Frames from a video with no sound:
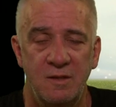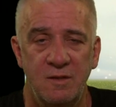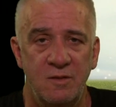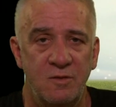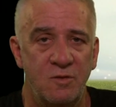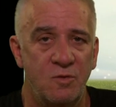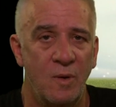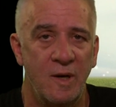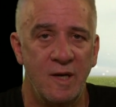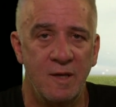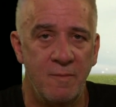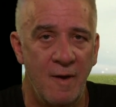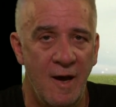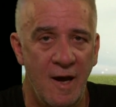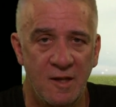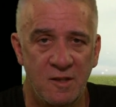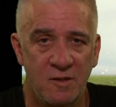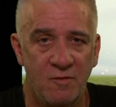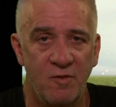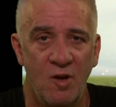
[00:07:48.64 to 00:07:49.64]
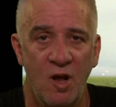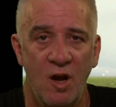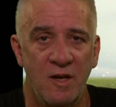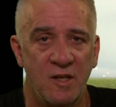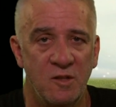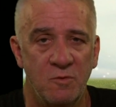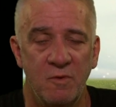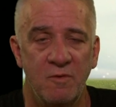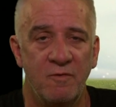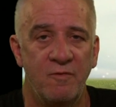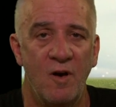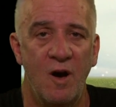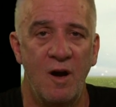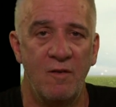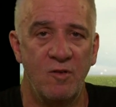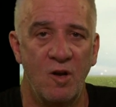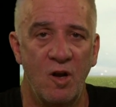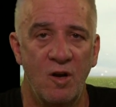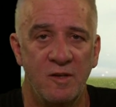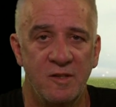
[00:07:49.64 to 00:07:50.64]
20 bags of lollies with 5
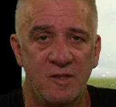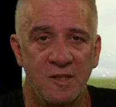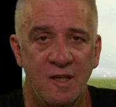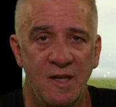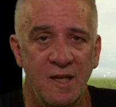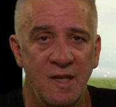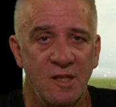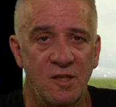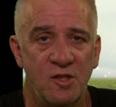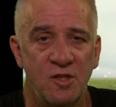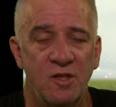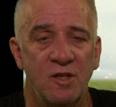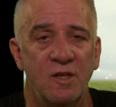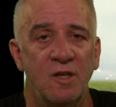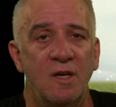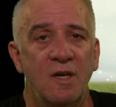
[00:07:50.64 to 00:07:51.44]
lollies in each.